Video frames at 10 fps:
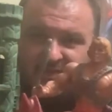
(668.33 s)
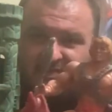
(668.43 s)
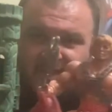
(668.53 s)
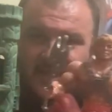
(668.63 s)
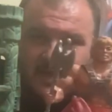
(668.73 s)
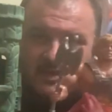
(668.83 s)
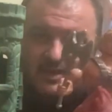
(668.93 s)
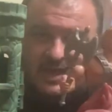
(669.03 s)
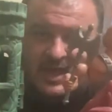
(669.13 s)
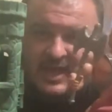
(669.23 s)
thing,
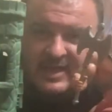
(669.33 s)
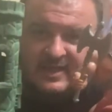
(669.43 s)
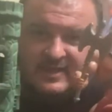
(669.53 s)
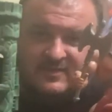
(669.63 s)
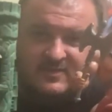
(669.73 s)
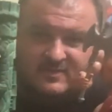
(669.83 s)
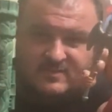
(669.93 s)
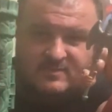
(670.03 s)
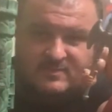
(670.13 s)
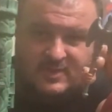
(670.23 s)
and he's,
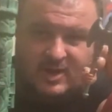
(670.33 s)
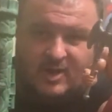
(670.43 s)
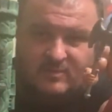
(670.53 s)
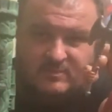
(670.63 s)
you know,